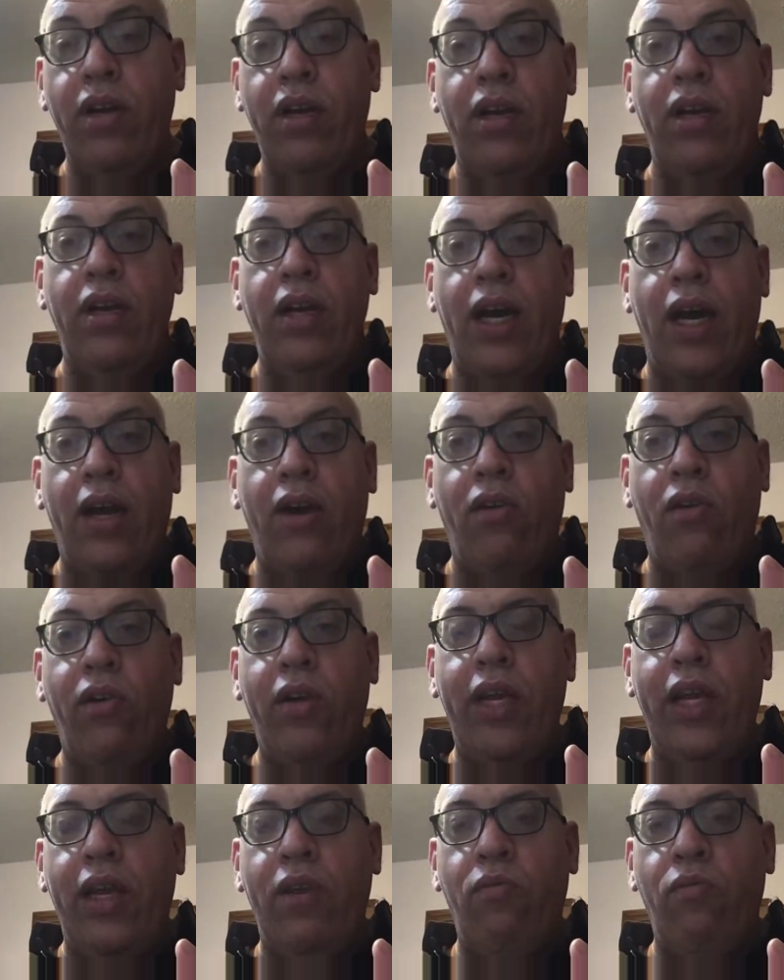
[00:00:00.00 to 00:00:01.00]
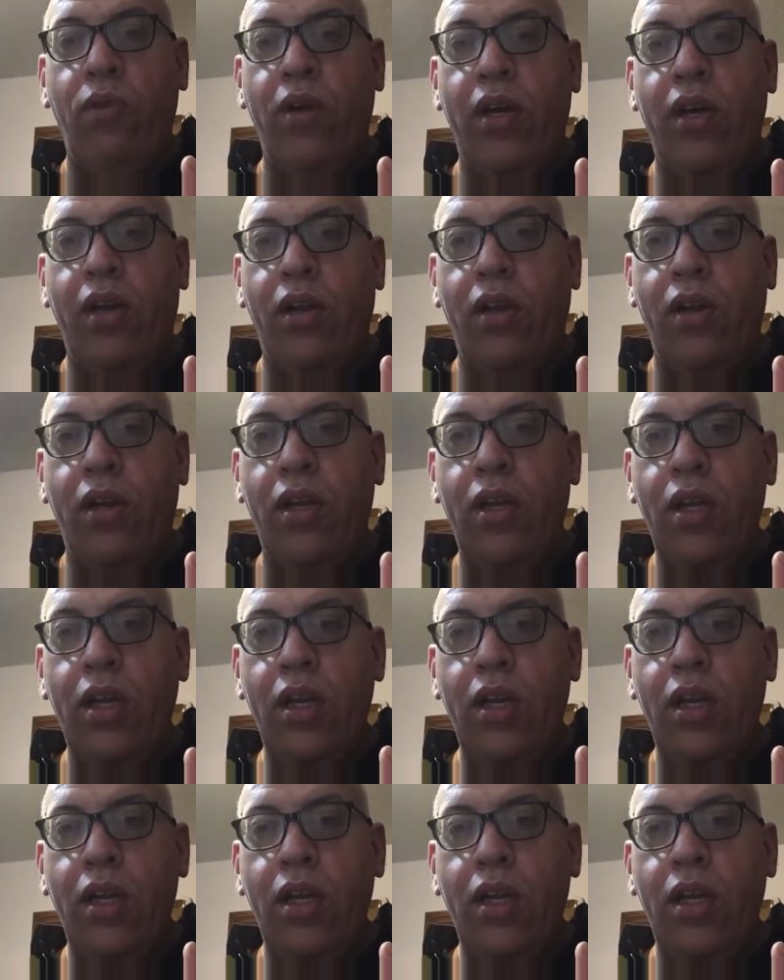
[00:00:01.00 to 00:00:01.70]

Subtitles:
not only will